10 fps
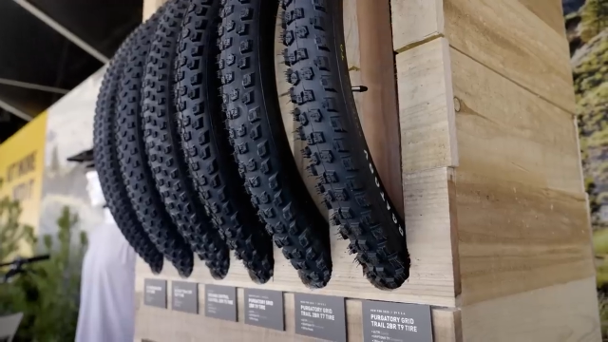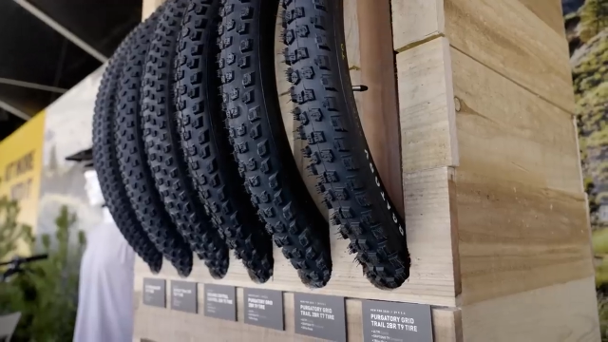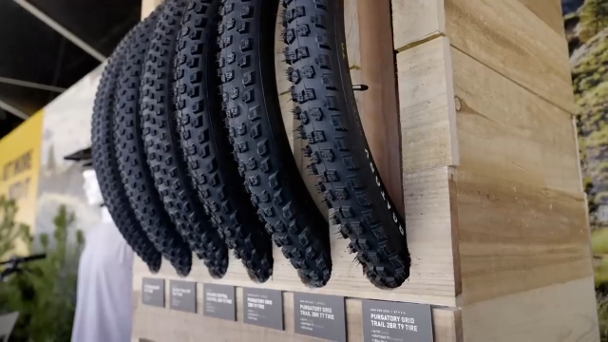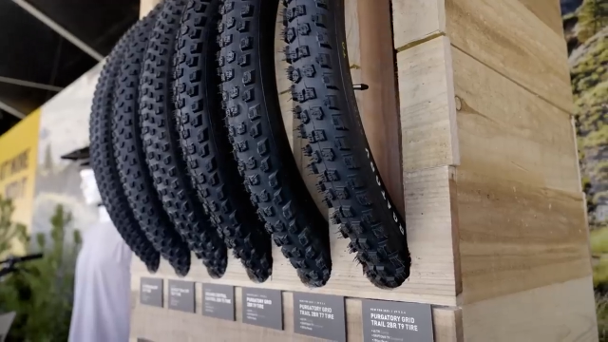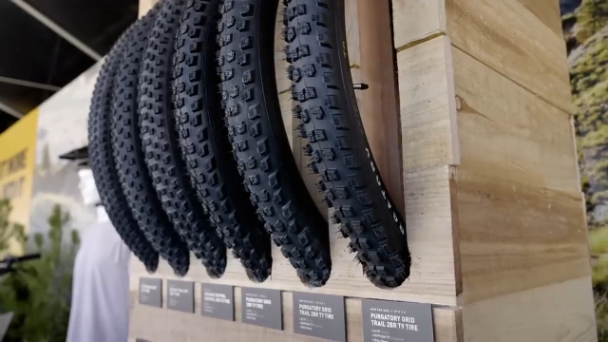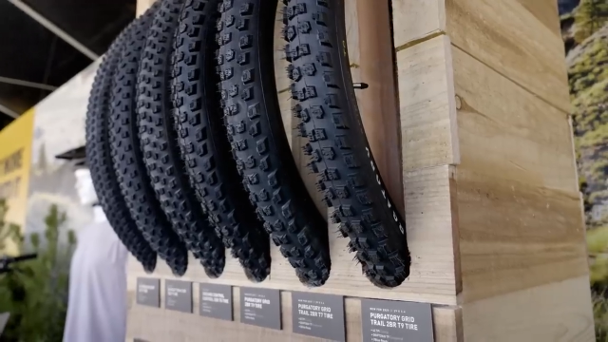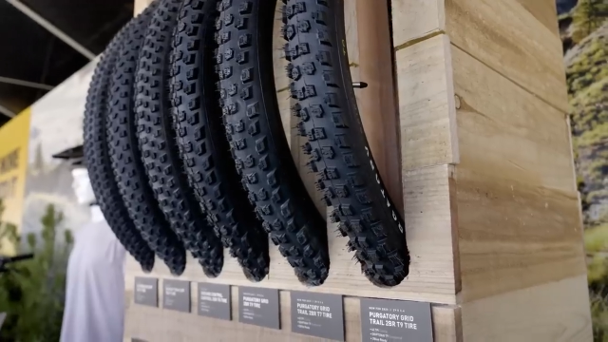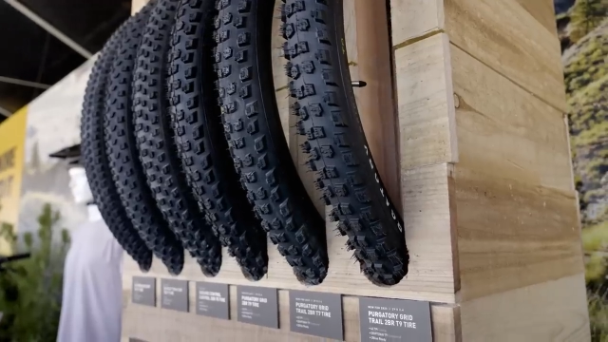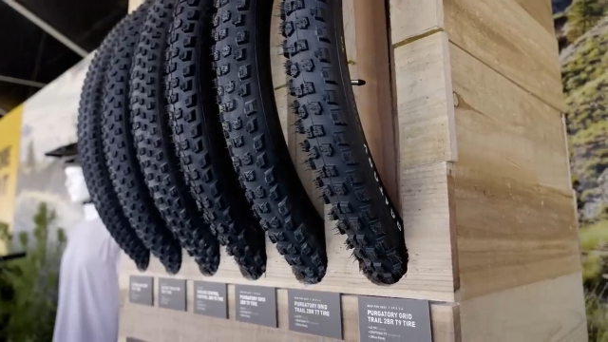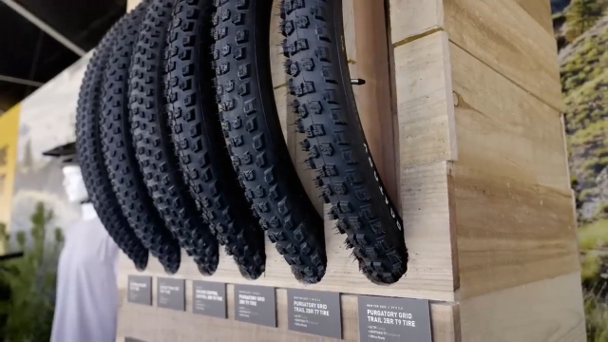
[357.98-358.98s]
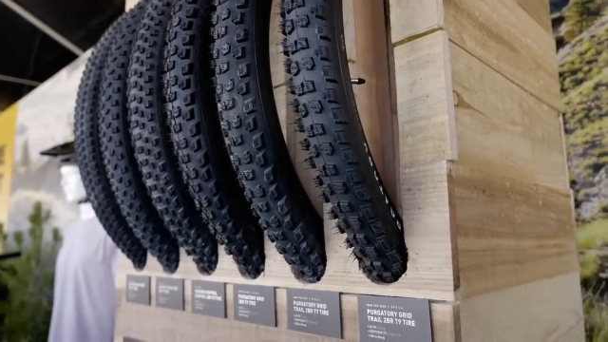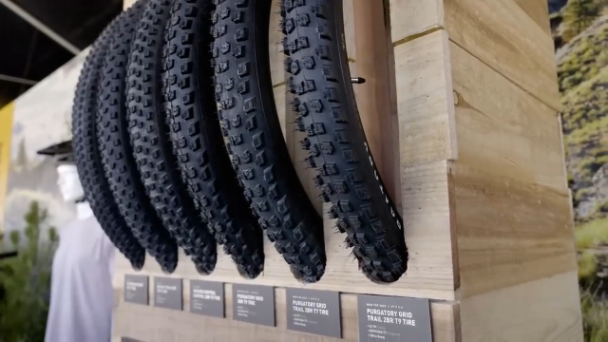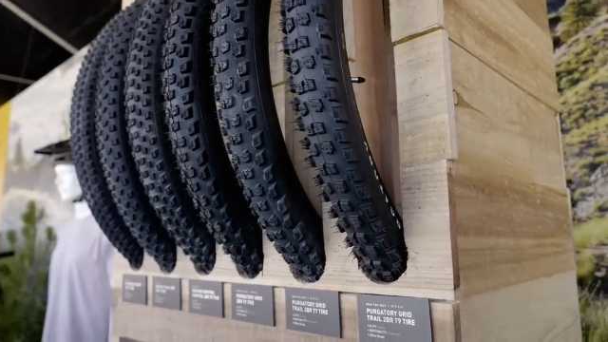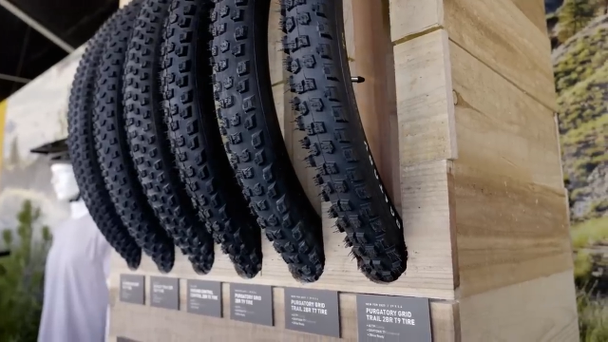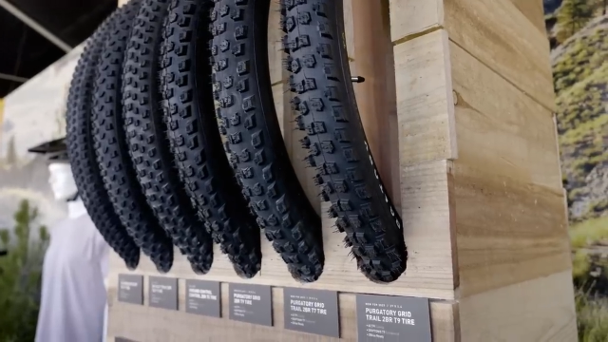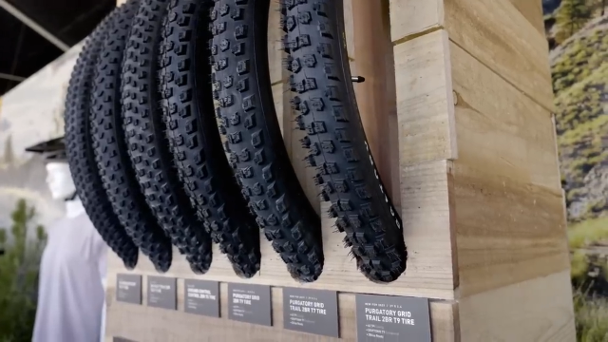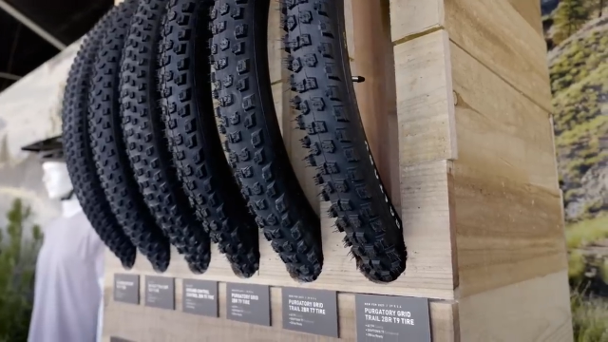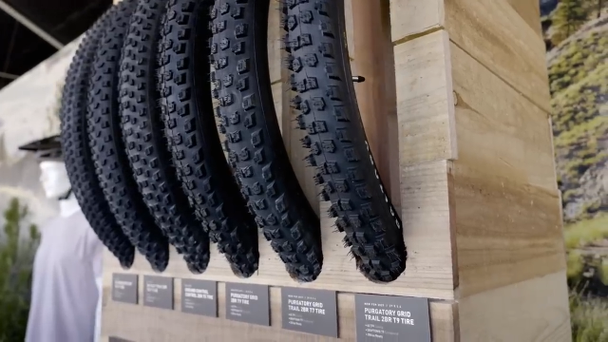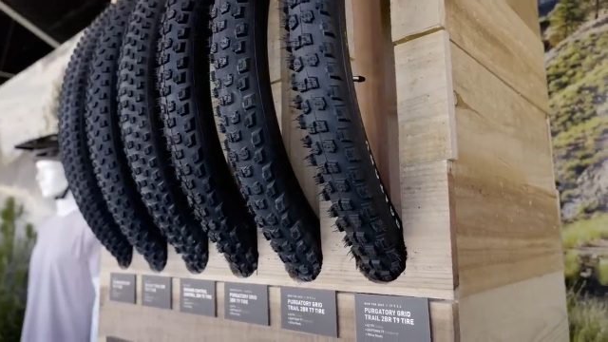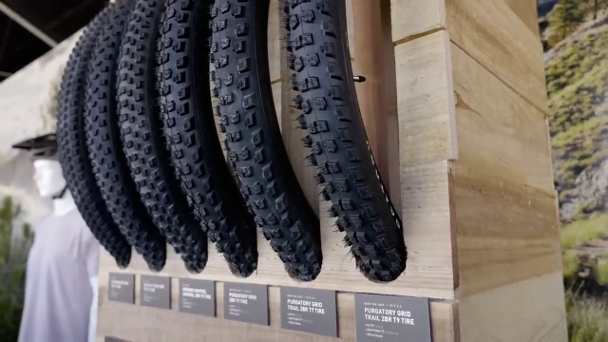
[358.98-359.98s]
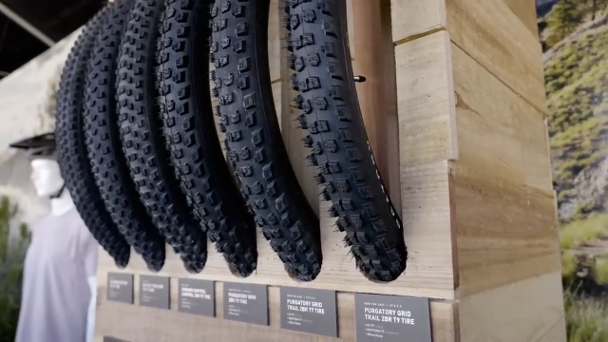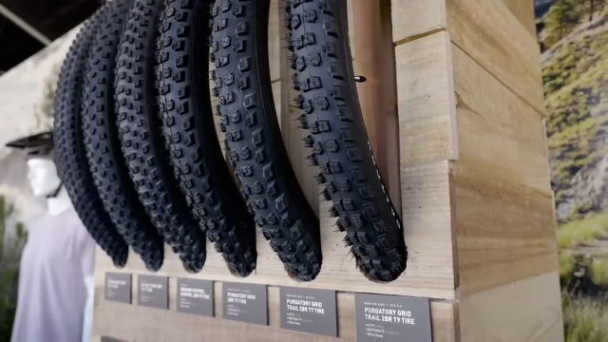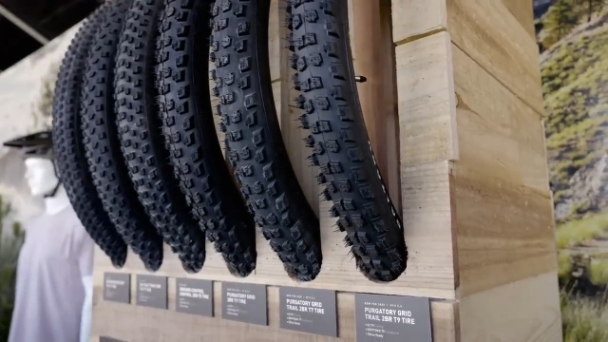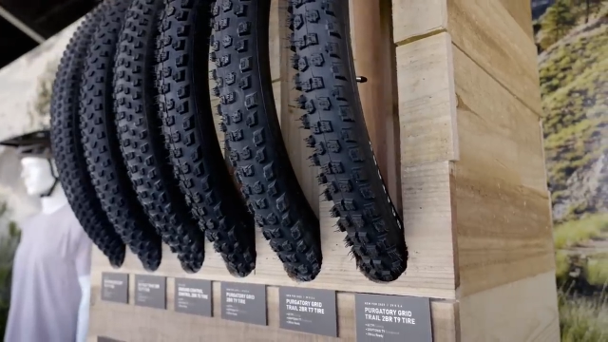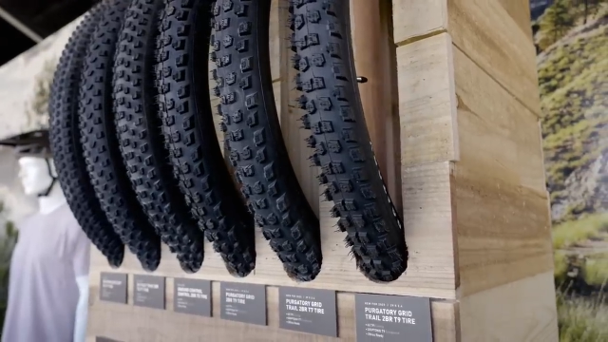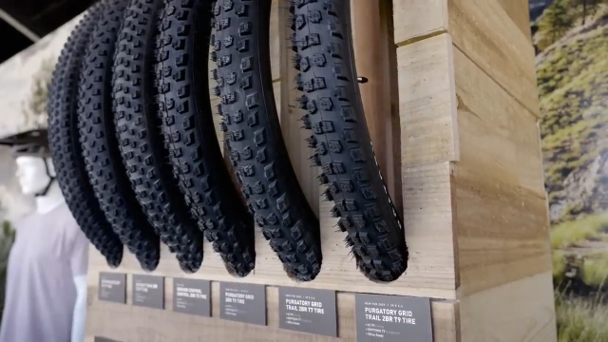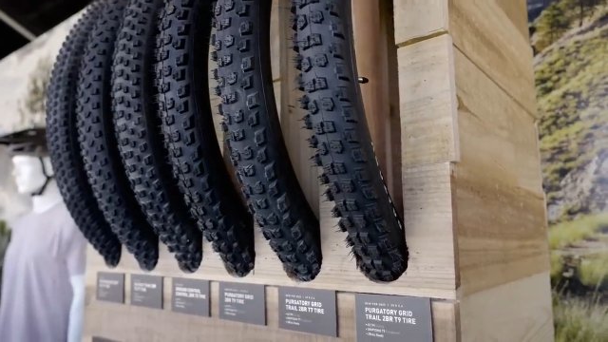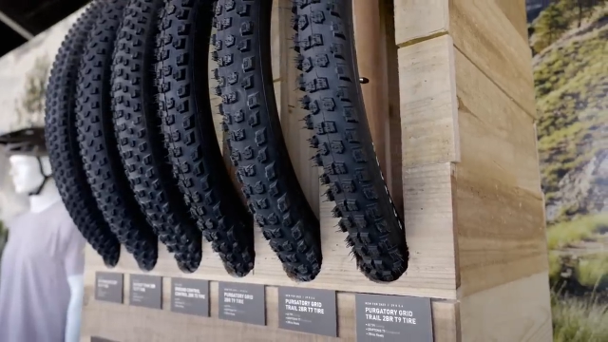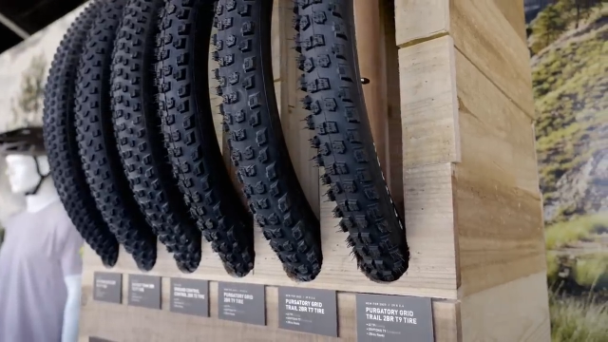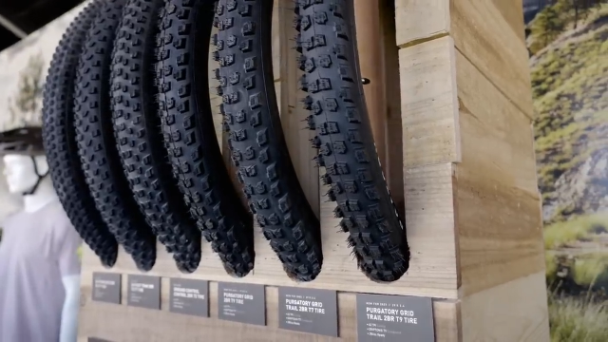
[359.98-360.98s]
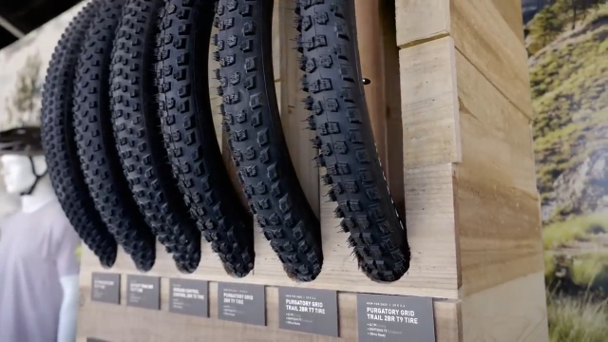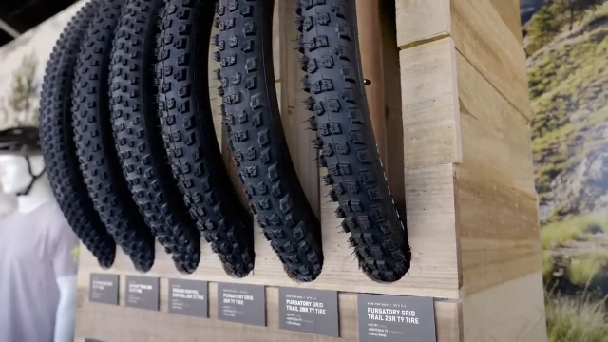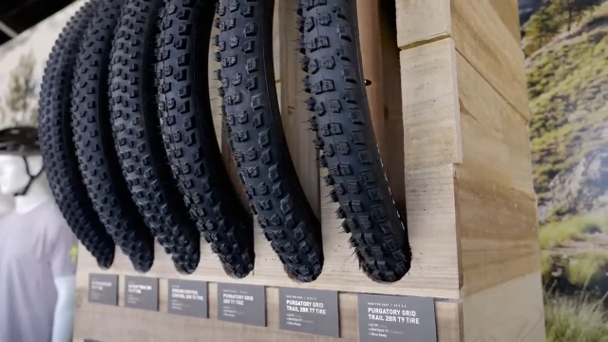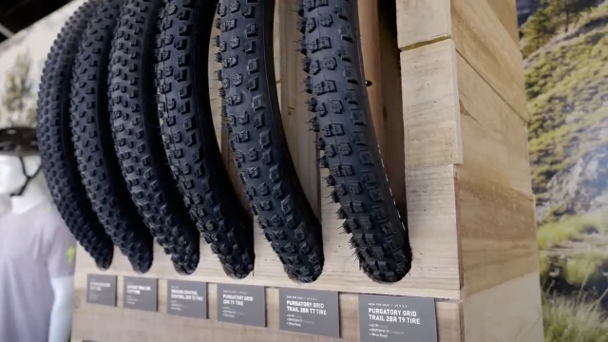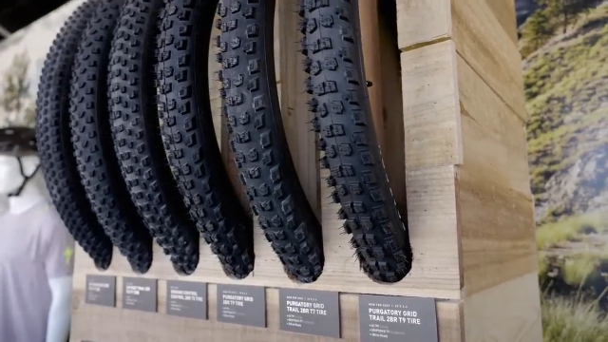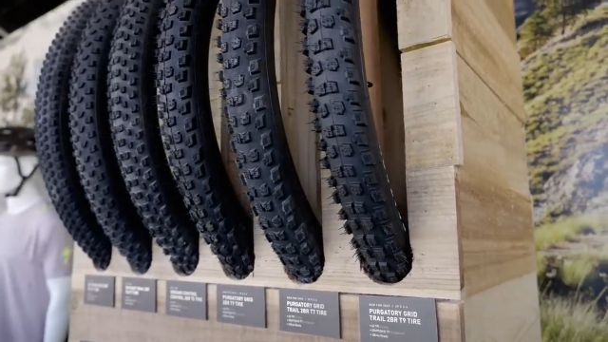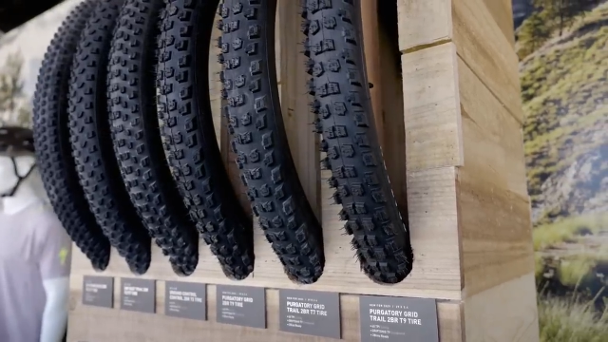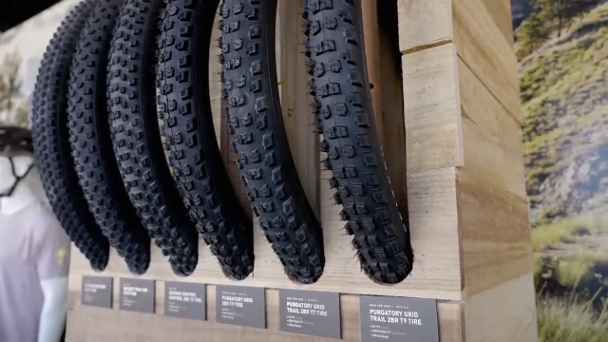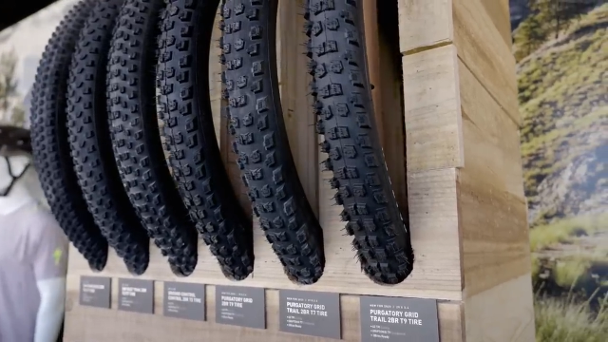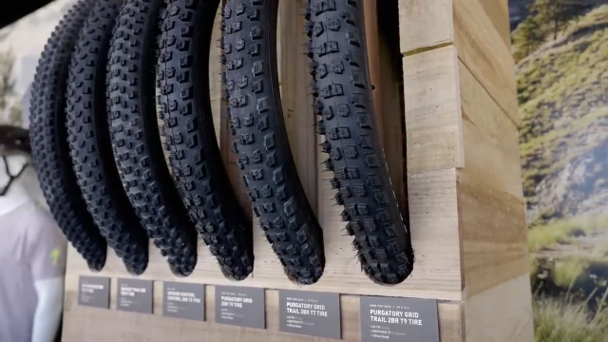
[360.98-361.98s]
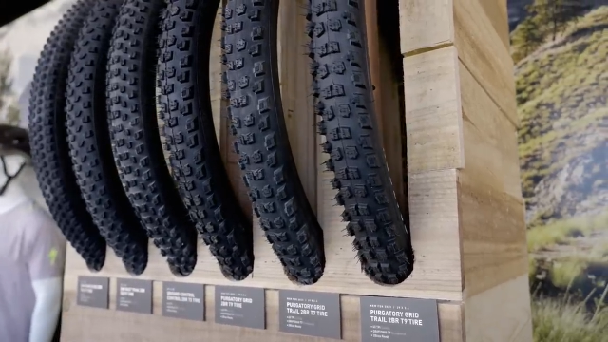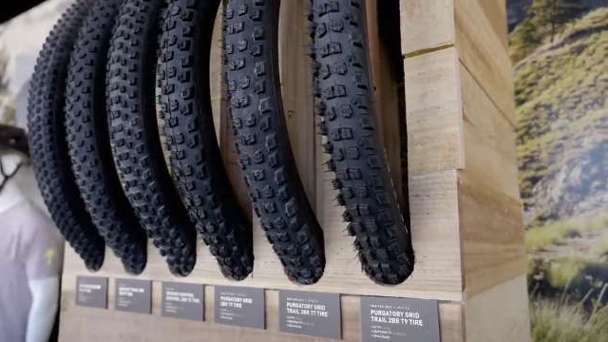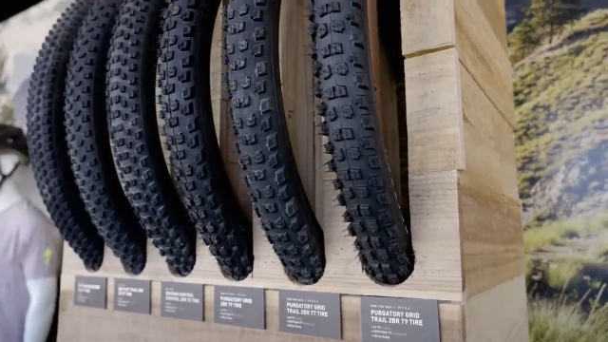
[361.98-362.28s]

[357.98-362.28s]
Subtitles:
[unreadable: no face in view]